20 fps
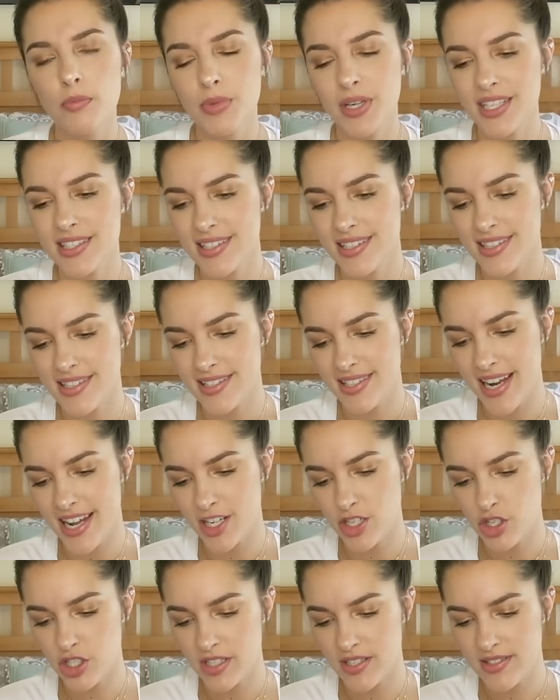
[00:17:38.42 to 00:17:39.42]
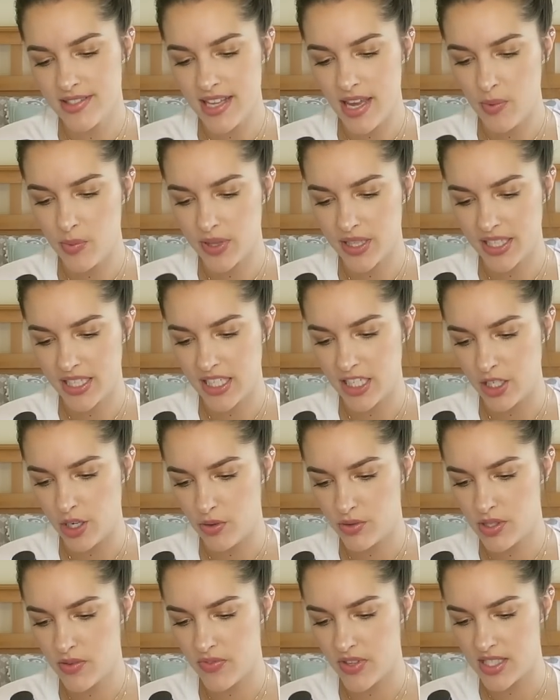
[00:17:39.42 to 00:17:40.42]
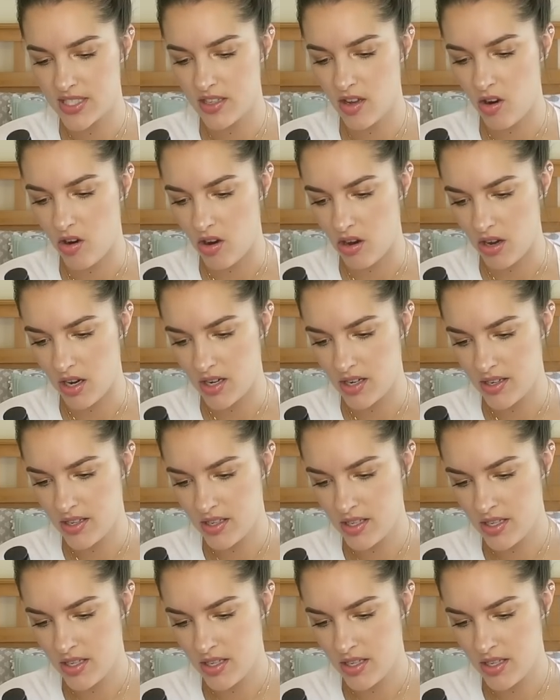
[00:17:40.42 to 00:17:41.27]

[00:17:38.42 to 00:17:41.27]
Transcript: because it doesn't actually say what the keynotes of this are.